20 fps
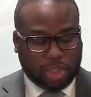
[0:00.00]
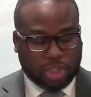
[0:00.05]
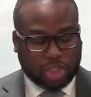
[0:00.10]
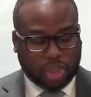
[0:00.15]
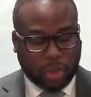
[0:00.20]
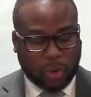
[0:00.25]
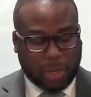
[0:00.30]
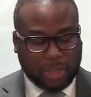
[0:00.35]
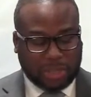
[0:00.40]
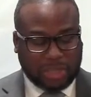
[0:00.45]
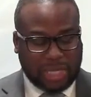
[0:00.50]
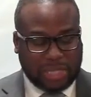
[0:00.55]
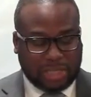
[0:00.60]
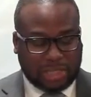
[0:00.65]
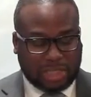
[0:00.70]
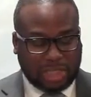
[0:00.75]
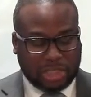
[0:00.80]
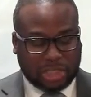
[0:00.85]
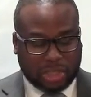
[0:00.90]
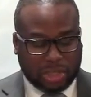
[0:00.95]
shorts and
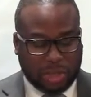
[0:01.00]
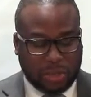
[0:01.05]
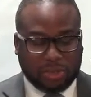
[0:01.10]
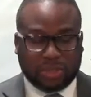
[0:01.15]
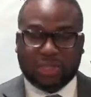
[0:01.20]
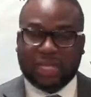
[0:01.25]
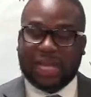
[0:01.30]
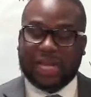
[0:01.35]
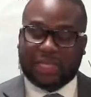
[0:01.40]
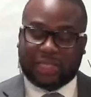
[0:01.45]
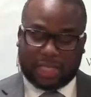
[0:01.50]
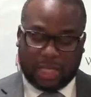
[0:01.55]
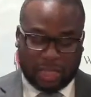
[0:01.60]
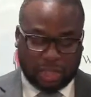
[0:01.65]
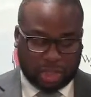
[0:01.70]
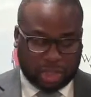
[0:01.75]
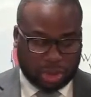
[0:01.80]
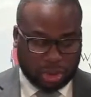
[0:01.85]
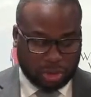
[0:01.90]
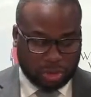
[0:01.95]
t-shirts and
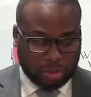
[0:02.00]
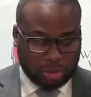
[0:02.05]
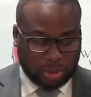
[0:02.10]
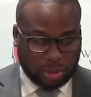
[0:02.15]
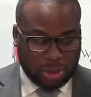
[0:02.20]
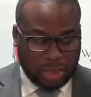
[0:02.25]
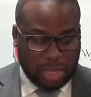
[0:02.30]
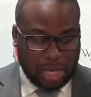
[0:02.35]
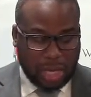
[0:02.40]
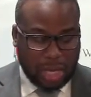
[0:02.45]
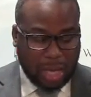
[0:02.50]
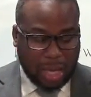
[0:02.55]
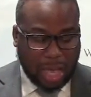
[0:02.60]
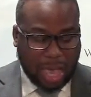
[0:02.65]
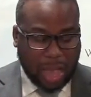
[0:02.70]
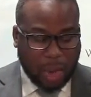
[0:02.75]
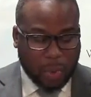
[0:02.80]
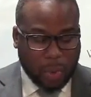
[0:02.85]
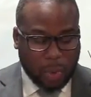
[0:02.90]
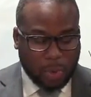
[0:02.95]
tennis shoes,
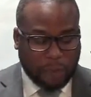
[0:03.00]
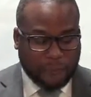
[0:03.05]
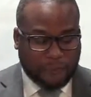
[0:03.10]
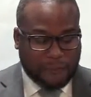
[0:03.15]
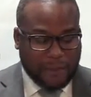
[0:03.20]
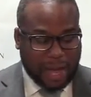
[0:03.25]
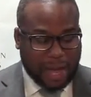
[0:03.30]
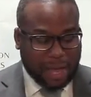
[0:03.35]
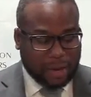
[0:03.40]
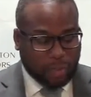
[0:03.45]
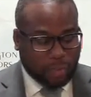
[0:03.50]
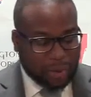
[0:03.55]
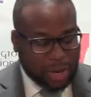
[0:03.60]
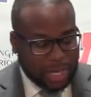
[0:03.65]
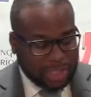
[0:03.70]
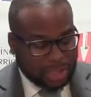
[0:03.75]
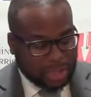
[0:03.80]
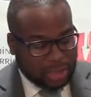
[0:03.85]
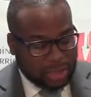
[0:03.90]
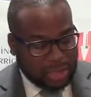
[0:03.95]
and we will find
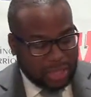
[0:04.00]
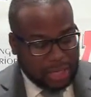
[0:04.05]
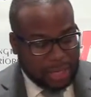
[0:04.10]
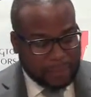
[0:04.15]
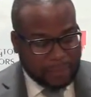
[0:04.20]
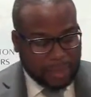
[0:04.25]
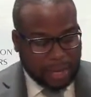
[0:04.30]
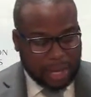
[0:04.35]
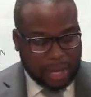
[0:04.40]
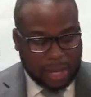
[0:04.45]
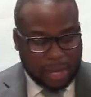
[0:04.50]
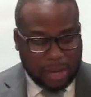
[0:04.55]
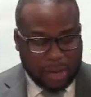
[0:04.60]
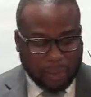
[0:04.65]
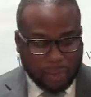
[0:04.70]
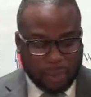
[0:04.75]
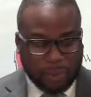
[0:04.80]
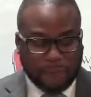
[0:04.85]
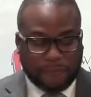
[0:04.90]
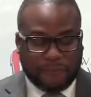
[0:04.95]
wrestling, uh,
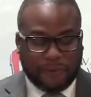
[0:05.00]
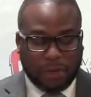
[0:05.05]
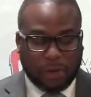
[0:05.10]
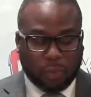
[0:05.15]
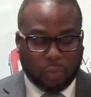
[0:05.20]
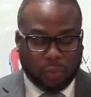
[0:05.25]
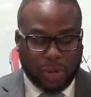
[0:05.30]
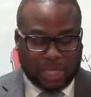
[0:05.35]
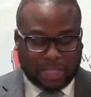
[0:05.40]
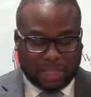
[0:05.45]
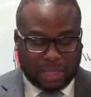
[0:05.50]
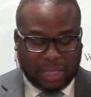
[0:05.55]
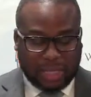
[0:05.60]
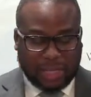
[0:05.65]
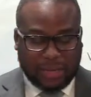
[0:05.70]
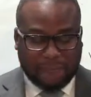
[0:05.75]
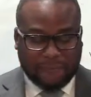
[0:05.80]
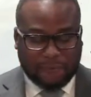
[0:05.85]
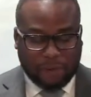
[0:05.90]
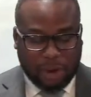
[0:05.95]
we will fill
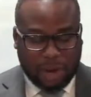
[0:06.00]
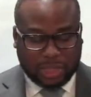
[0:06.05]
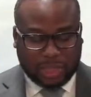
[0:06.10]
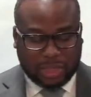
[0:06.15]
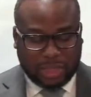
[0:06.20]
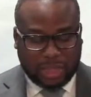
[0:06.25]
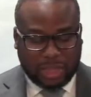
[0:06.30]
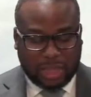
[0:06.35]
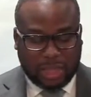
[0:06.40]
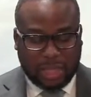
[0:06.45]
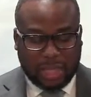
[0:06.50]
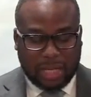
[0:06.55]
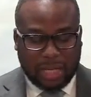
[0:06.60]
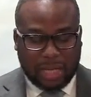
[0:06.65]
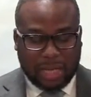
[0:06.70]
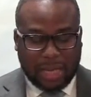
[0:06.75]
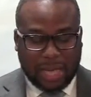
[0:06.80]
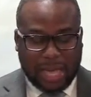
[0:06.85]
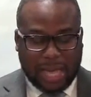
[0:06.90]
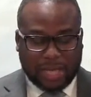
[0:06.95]
wrestling, varsity,
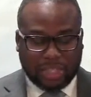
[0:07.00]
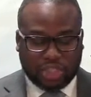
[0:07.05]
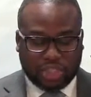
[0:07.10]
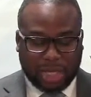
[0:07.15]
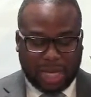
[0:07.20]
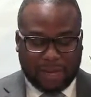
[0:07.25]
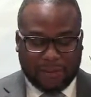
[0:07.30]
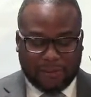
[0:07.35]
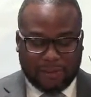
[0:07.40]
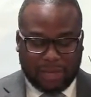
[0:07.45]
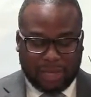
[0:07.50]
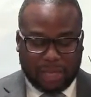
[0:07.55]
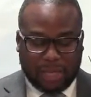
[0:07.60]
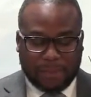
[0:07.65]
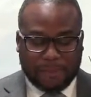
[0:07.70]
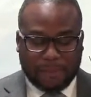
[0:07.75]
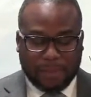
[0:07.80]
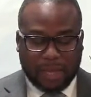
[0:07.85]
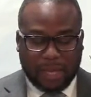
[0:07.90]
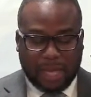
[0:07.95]
and
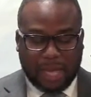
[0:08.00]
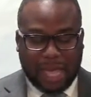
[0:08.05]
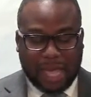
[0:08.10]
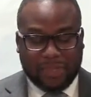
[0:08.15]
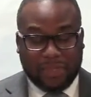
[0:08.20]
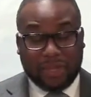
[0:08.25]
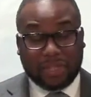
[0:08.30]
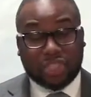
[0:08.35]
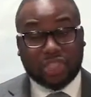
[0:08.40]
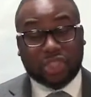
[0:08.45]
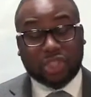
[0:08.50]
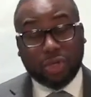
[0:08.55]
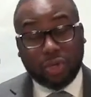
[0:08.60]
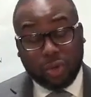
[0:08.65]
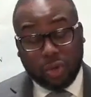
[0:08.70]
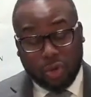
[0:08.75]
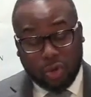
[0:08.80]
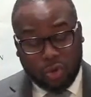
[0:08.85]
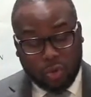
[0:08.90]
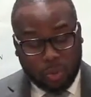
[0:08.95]
JV, and then
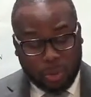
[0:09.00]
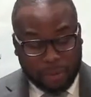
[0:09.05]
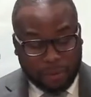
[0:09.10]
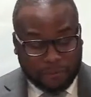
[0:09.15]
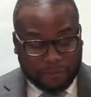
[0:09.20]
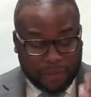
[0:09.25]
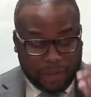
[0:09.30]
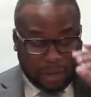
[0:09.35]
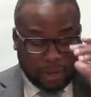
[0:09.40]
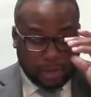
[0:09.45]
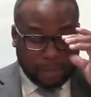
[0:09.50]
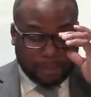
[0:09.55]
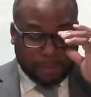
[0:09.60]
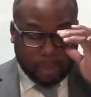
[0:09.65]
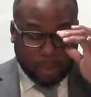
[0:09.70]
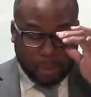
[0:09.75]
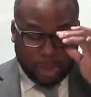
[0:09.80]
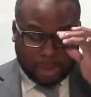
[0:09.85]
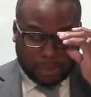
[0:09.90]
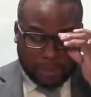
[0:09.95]
soon we'll be filling the
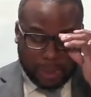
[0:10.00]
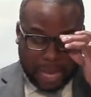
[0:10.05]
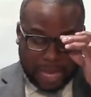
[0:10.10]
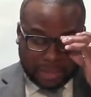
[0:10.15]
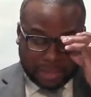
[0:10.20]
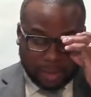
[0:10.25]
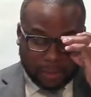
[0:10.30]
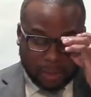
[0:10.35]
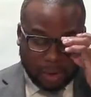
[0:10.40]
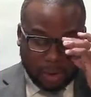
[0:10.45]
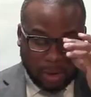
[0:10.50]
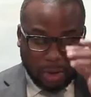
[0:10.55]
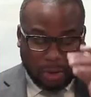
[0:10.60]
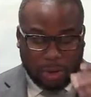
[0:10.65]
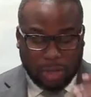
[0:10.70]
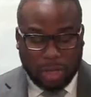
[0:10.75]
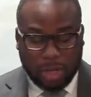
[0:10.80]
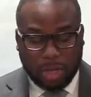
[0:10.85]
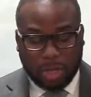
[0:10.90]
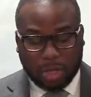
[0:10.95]
boys
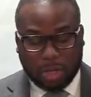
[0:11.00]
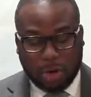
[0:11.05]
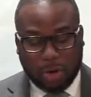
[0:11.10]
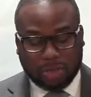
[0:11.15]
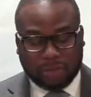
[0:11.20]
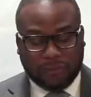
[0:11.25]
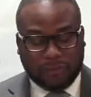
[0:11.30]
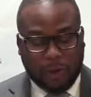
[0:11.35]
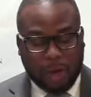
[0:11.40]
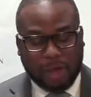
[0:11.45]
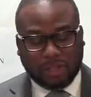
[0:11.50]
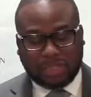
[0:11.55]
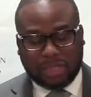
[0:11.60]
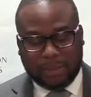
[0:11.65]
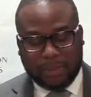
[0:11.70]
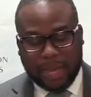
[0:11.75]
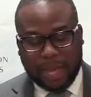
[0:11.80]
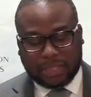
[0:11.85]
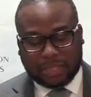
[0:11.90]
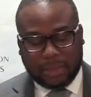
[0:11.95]
basketball, girls
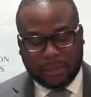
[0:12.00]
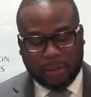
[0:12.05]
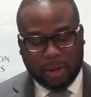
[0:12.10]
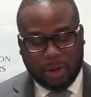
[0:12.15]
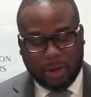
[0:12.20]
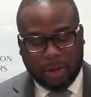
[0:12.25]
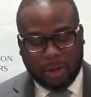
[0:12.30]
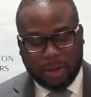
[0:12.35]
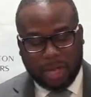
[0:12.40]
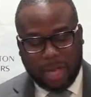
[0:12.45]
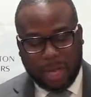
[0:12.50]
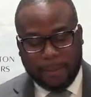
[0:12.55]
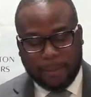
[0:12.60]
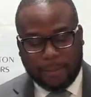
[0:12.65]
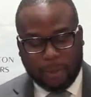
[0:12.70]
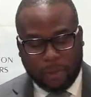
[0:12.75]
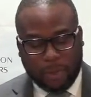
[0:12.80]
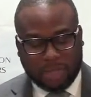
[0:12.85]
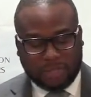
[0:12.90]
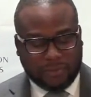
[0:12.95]
varsity basketball and
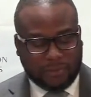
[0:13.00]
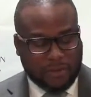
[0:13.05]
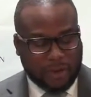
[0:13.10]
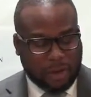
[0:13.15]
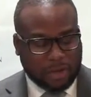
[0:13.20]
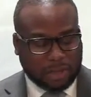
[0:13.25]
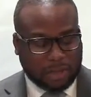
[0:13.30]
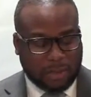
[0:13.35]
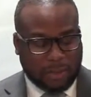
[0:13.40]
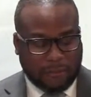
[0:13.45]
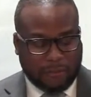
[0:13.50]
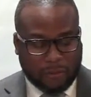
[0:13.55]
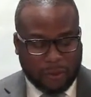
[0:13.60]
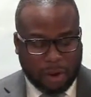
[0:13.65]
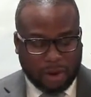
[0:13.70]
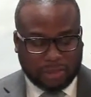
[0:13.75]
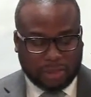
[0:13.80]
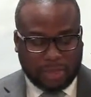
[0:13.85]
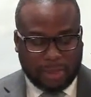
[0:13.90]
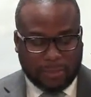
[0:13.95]
boys varsity,
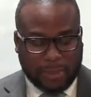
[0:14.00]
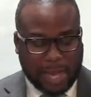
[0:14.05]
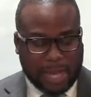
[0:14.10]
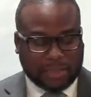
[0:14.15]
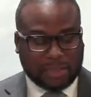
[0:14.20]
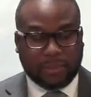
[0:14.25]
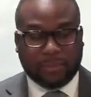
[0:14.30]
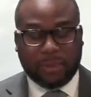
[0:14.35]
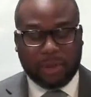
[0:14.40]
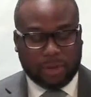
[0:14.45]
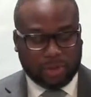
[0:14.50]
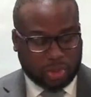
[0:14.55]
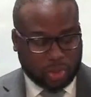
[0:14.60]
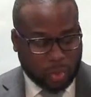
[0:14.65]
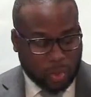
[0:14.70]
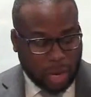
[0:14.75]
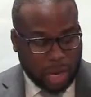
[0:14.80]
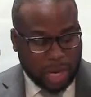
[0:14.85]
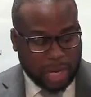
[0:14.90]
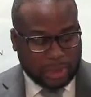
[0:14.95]
varsity basketball
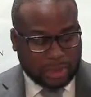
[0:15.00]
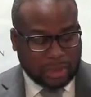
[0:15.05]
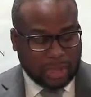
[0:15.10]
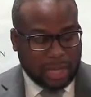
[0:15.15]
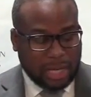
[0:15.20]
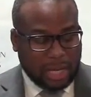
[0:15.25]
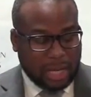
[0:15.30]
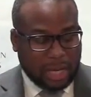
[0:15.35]
squads.